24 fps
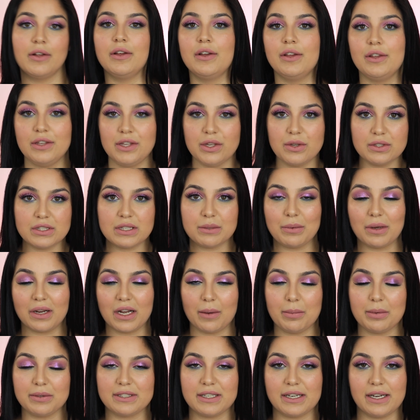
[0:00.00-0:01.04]
use them a
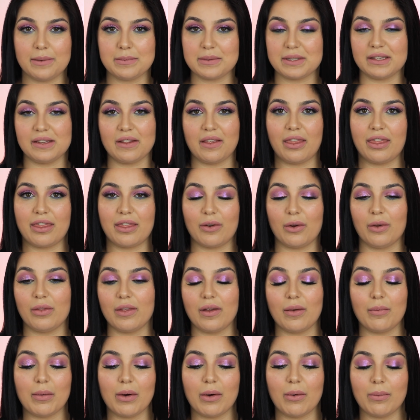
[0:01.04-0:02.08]
couple times and then throw
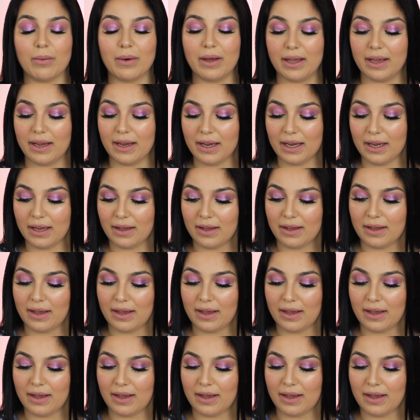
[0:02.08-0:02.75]
them away,